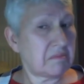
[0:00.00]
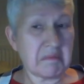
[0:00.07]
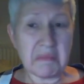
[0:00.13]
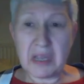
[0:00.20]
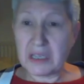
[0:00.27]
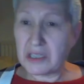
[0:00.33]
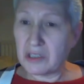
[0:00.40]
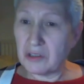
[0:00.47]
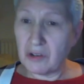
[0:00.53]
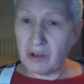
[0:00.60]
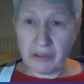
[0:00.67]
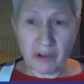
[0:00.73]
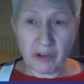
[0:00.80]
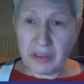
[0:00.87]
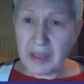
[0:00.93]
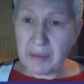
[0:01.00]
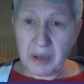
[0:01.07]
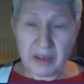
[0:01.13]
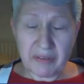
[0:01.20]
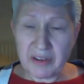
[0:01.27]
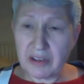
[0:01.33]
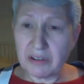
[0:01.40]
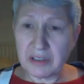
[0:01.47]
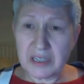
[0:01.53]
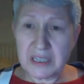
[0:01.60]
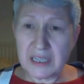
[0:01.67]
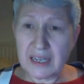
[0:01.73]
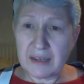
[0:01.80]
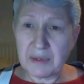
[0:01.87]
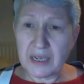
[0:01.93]
It's not got there by fecal
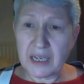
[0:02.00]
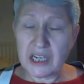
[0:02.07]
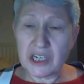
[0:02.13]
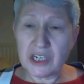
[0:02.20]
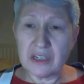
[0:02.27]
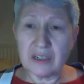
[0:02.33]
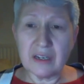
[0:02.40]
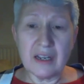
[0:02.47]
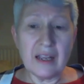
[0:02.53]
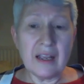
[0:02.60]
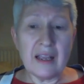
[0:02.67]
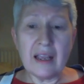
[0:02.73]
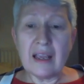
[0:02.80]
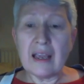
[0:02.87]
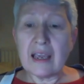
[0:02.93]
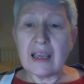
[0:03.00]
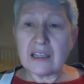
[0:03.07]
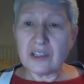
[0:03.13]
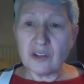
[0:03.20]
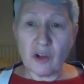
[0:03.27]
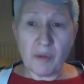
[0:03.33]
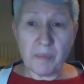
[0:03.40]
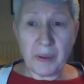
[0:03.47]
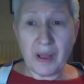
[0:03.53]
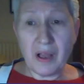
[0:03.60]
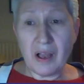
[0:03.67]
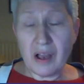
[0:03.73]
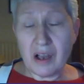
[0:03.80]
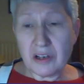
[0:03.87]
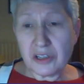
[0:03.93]
contamination. It's not
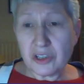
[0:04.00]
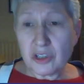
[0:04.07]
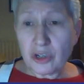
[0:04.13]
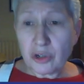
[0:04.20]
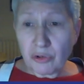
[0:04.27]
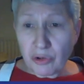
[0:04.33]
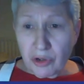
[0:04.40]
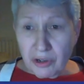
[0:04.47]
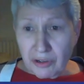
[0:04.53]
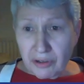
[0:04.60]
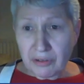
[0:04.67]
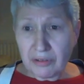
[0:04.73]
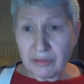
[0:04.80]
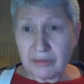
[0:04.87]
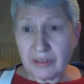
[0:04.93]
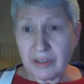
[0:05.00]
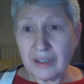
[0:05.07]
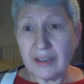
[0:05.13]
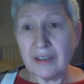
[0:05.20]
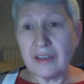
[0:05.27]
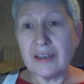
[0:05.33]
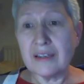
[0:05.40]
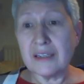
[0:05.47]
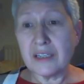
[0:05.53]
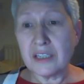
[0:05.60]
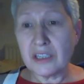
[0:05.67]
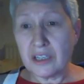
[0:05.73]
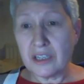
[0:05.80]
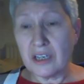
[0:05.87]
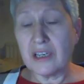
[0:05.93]
passed through. It
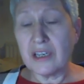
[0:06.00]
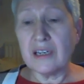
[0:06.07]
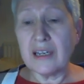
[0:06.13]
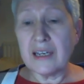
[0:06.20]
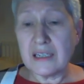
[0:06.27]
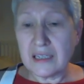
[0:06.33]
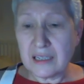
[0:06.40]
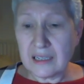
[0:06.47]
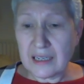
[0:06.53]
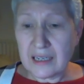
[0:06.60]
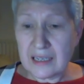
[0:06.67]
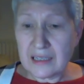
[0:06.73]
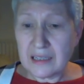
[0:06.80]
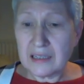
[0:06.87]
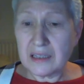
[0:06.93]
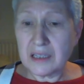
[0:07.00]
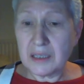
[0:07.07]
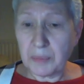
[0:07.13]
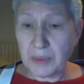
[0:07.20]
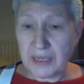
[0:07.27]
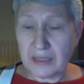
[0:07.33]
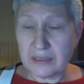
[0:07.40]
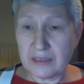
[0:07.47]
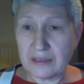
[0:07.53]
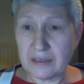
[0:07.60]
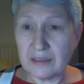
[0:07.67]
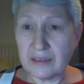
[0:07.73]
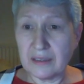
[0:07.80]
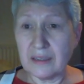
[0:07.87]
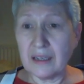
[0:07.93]
is circulating in the blood.
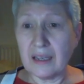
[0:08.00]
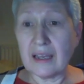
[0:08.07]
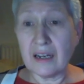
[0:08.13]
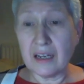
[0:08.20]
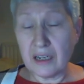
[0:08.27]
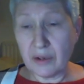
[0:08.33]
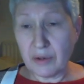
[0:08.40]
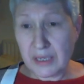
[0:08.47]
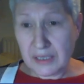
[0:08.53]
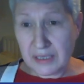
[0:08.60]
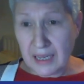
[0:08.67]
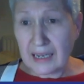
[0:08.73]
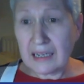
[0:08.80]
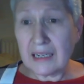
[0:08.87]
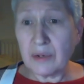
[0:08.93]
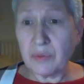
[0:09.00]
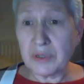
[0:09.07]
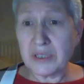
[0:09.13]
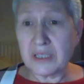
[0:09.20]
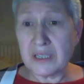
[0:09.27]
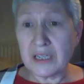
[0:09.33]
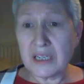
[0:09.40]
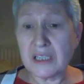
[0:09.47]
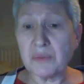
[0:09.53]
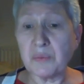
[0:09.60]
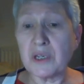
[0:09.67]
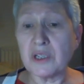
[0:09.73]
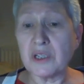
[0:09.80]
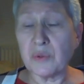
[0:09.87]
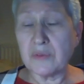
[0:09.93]
And I know exactly what it is
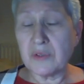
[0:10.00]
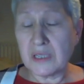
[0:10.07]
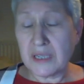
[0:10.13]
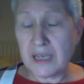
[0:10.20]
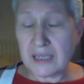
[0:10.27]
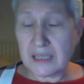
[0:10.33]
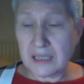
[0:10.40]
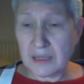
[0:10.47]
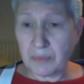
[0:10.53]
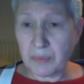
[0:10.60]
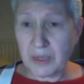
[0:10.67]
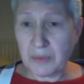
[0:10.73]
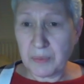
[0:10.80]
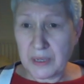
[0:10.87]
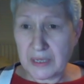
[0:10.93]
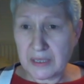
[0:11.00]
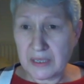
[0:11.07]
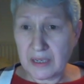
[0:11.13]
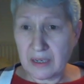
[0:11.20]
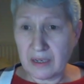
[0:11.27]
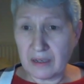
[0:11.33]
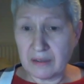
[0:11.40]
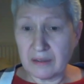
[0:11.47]
because we detected it by PCR.